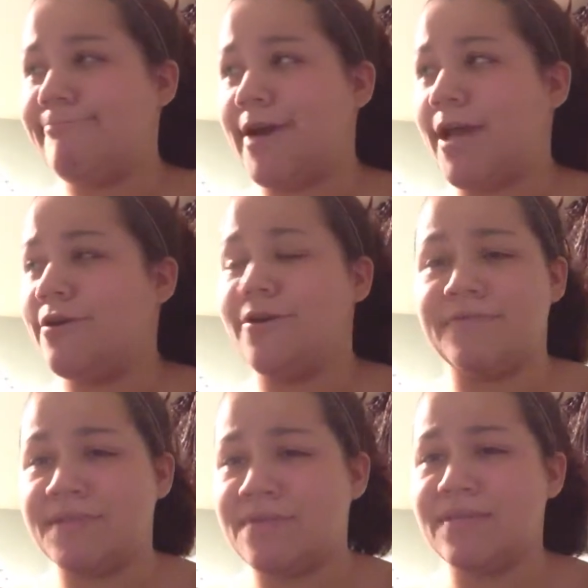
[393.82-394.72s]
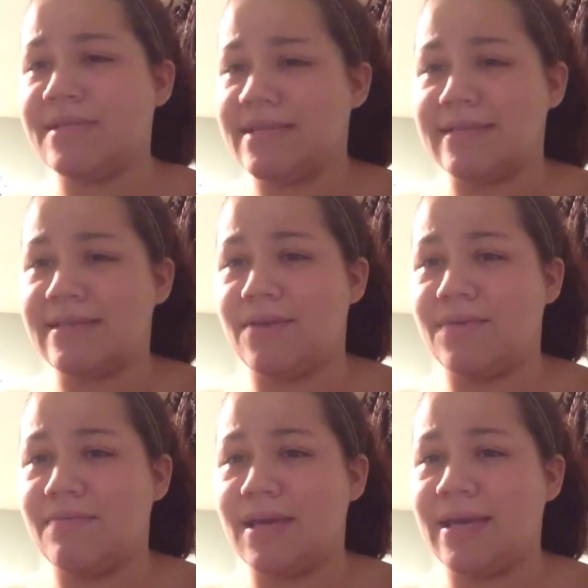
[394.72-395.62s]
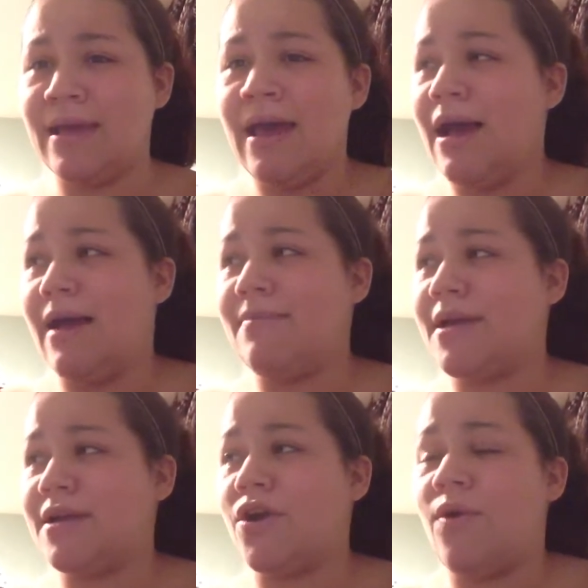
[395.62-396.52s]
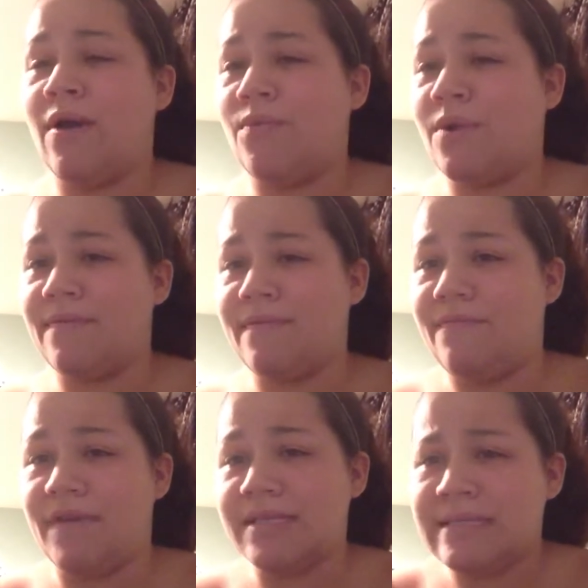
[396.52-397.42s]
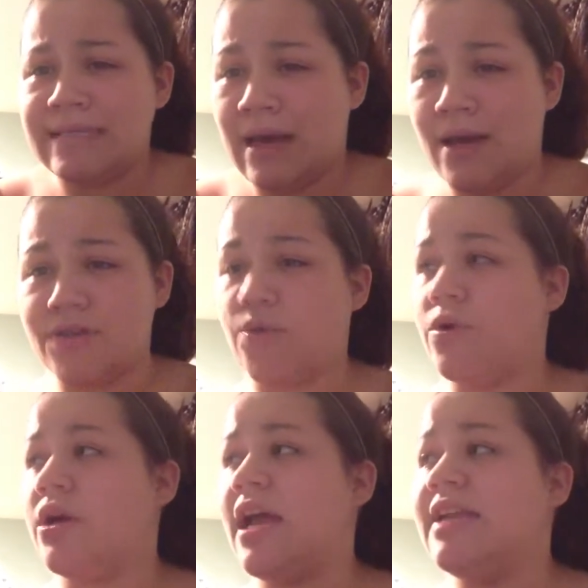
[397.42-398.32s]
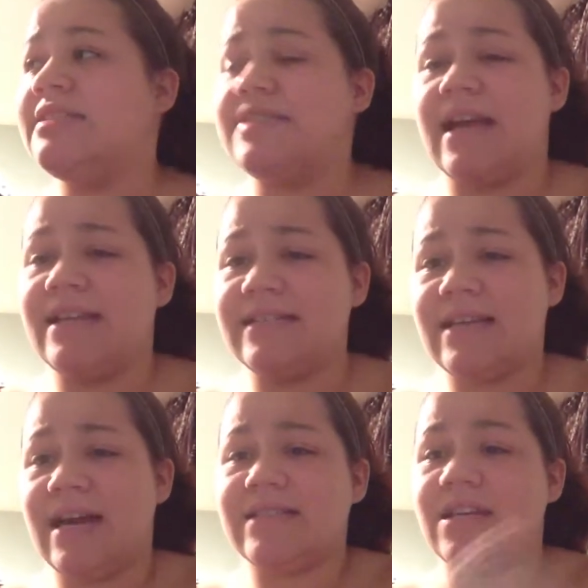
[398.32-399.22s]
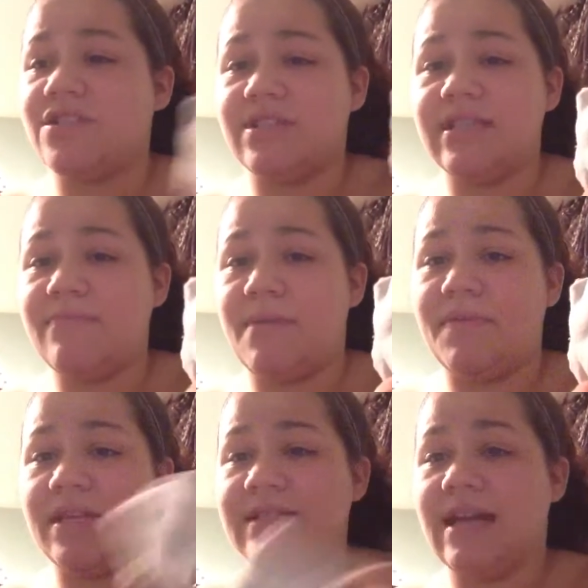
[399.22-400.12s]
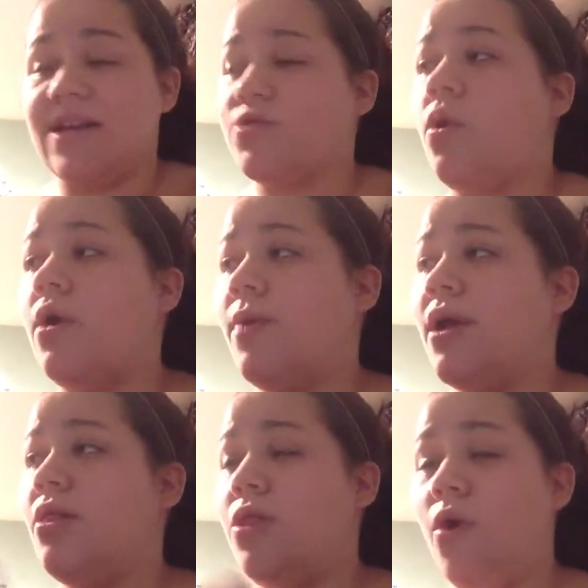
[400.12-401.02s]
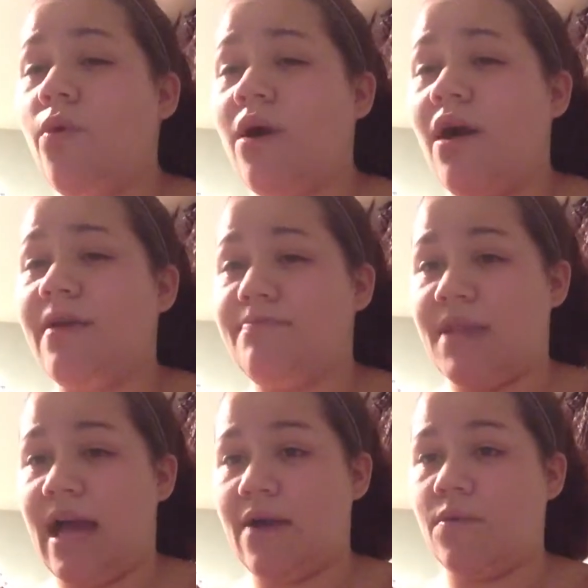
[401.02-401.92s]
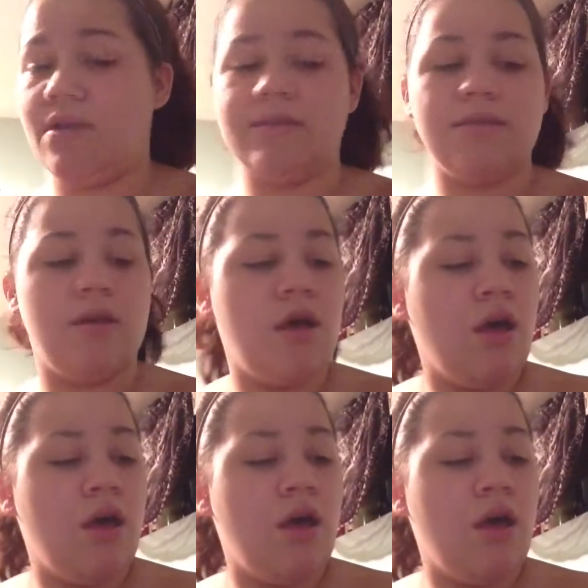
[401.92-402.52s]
I don't know, for some reason that stuck with me. I'm not going to go out and wear fuzzy socks or any designy socks. I just need my plain socks, or I wear low-cut black ones.